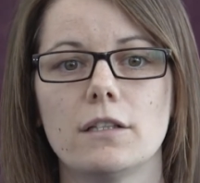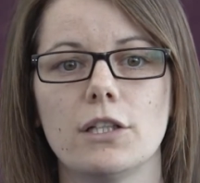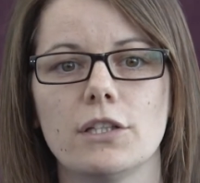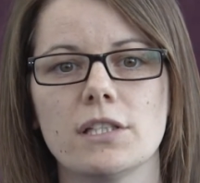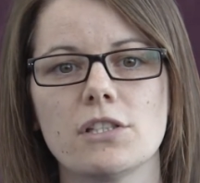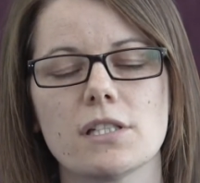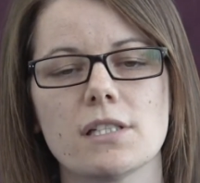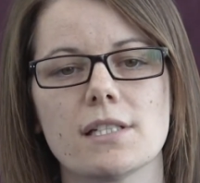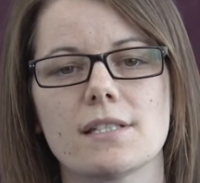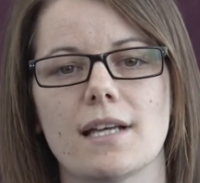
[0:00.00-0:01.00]
Learners should
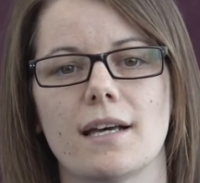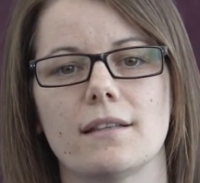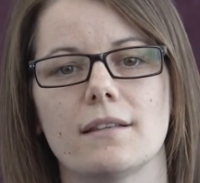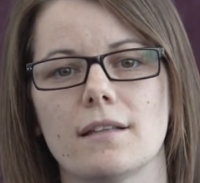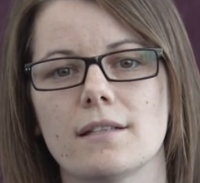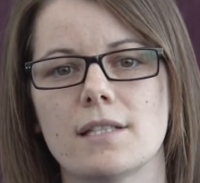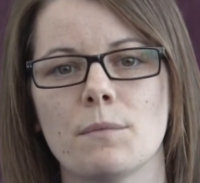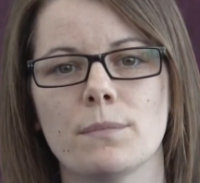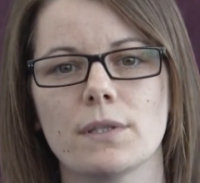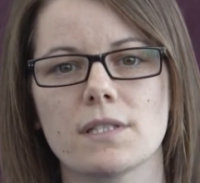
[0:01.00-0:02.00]
understand that the
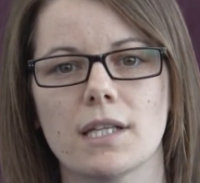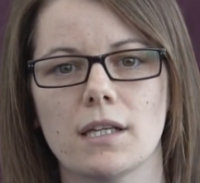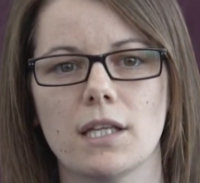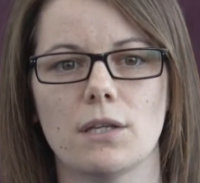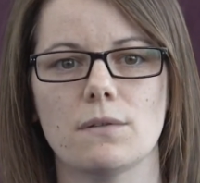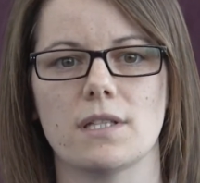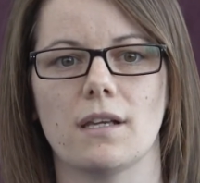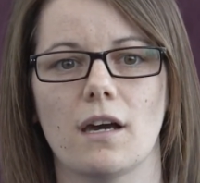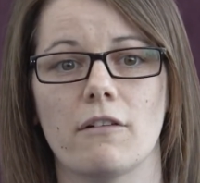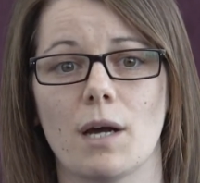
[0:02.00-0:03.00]
symbols they are
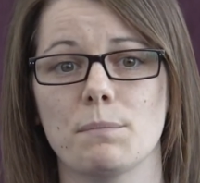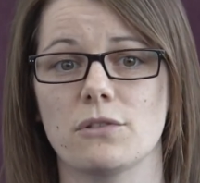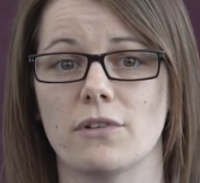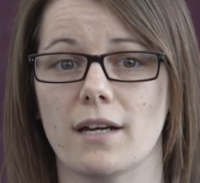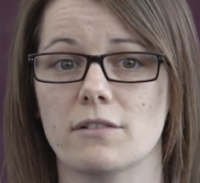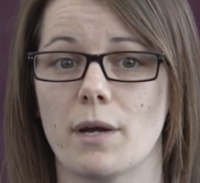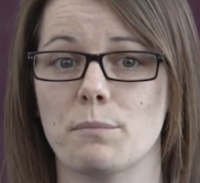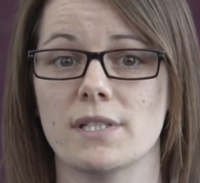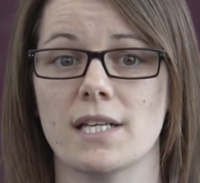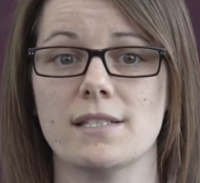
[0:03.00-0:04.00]
using are abstract
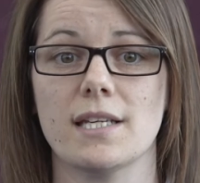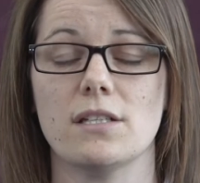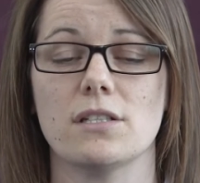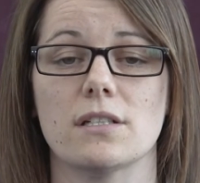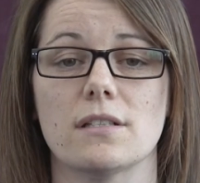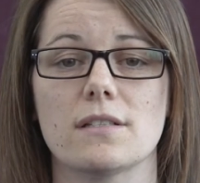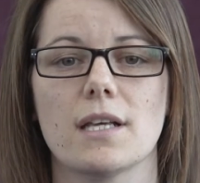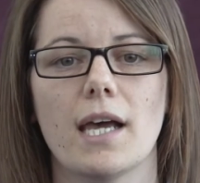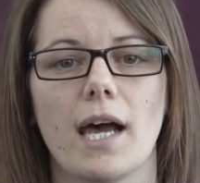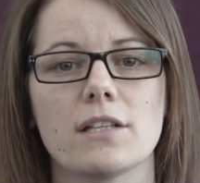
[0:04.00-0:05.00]
representations
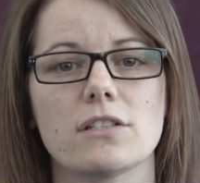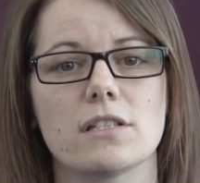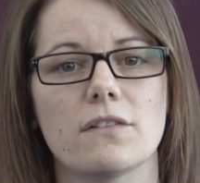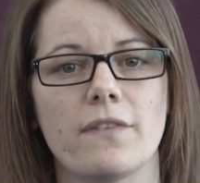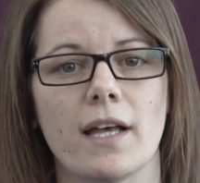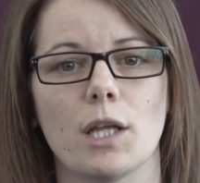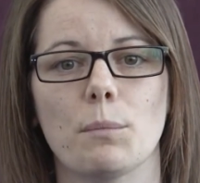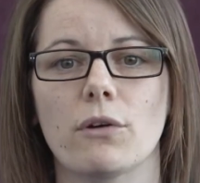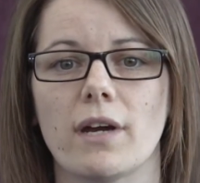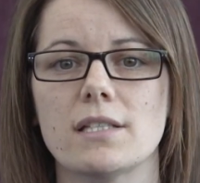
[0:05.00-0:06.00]
and should
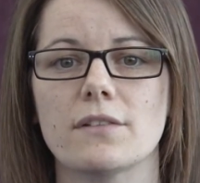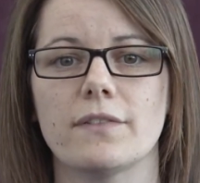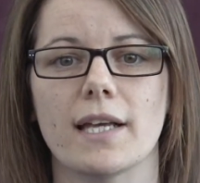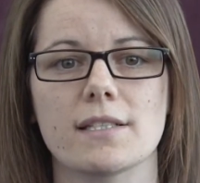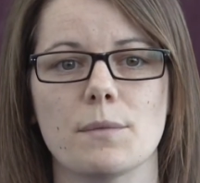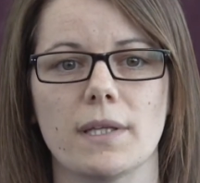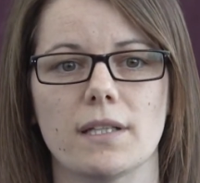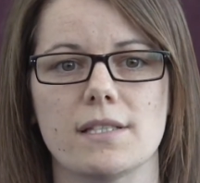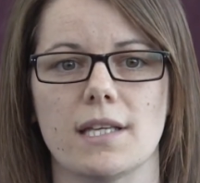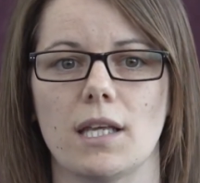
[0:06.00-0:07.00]
develop greater
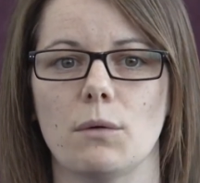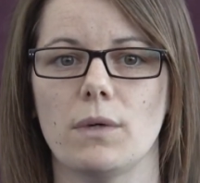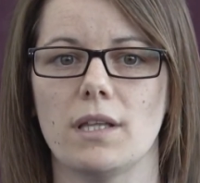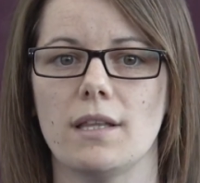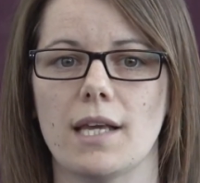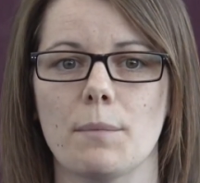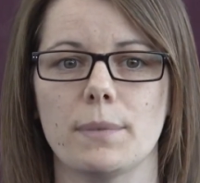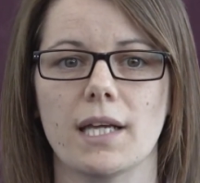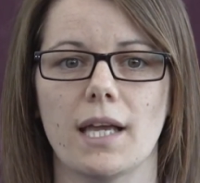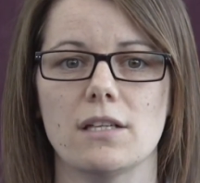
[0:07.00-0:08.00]
flexibility within the
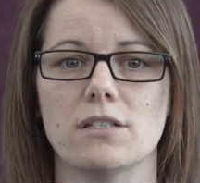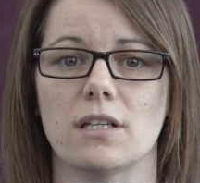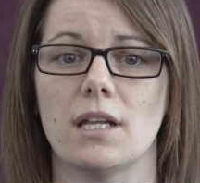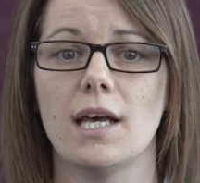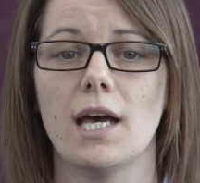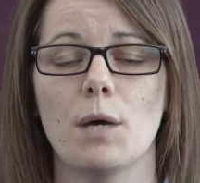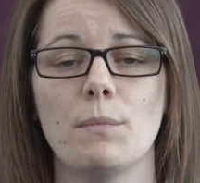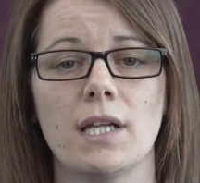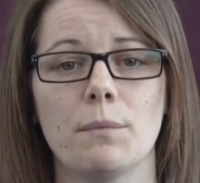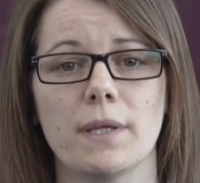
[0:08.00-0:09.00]
application and
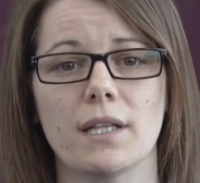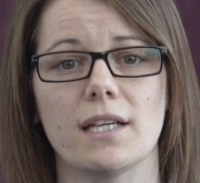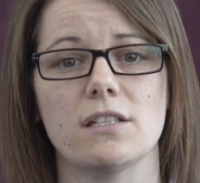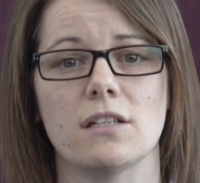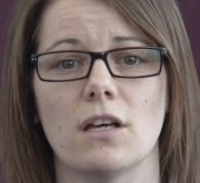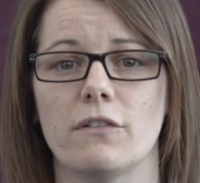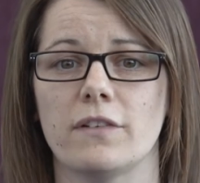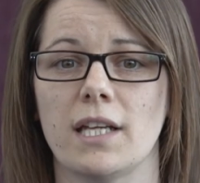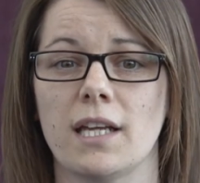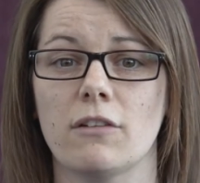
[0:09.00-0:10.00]
manipulation of
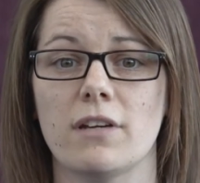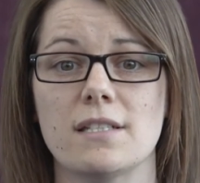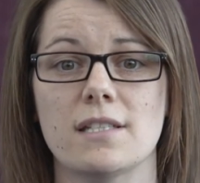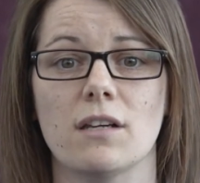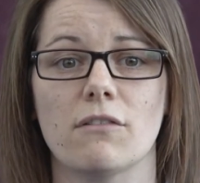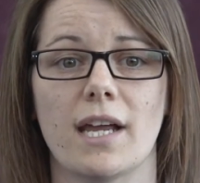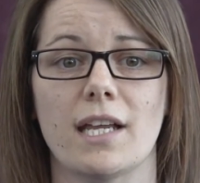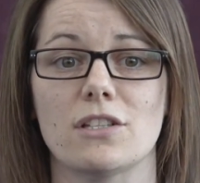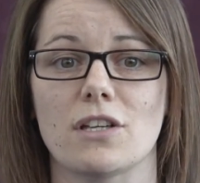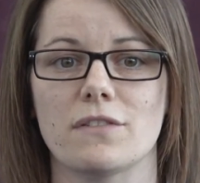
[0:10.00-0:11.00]
an increasing
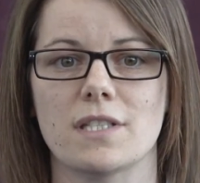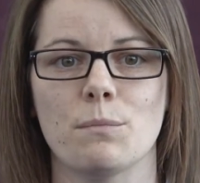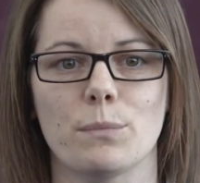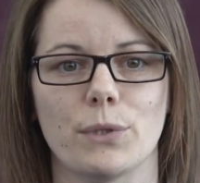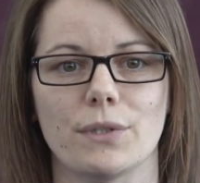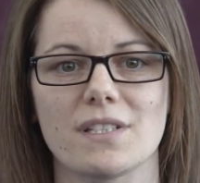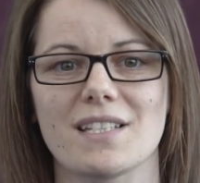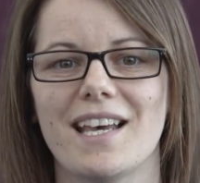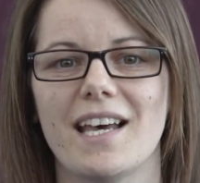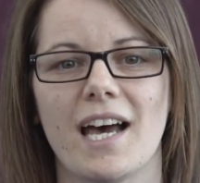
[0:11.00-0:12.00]
range of symbols
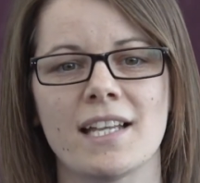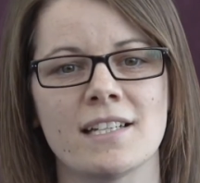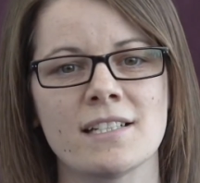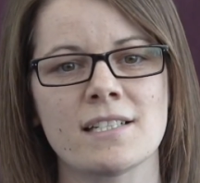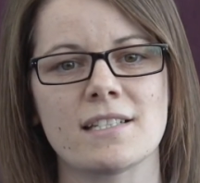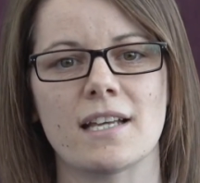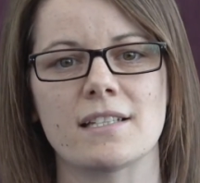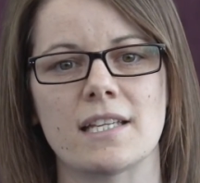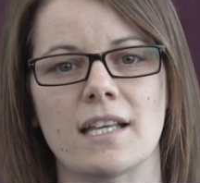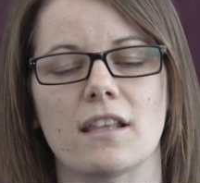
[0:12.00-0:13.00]
and
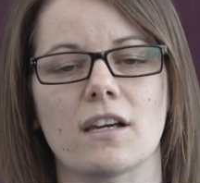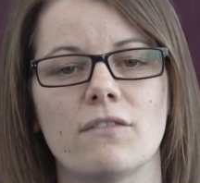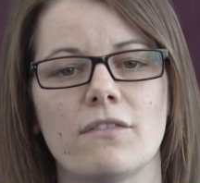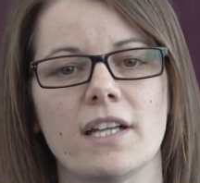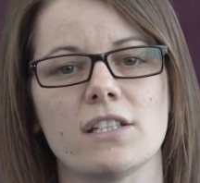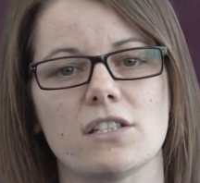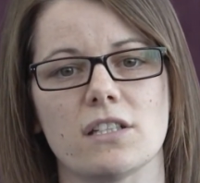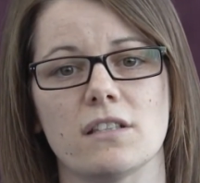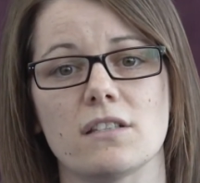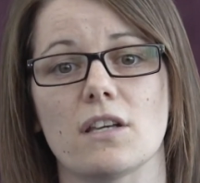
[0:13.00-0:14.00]
understanding the
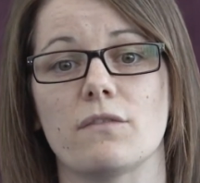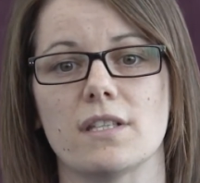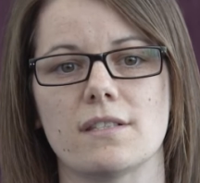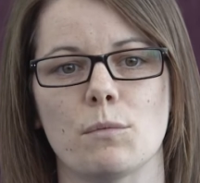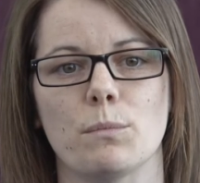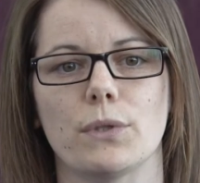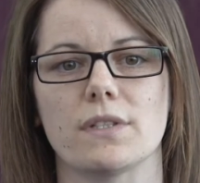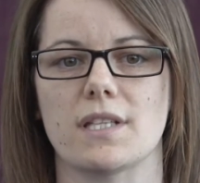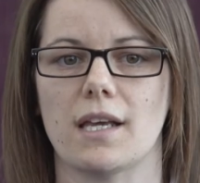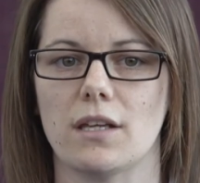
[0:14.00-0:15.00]
conventions of the
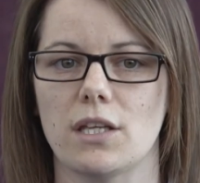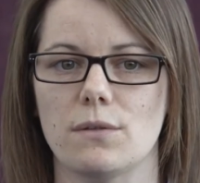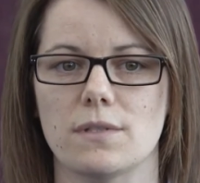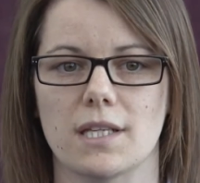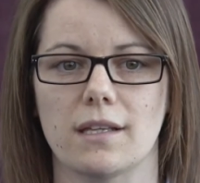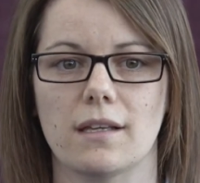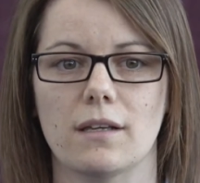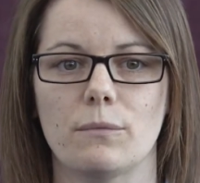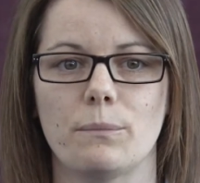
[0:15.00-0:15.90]
symbols they are using.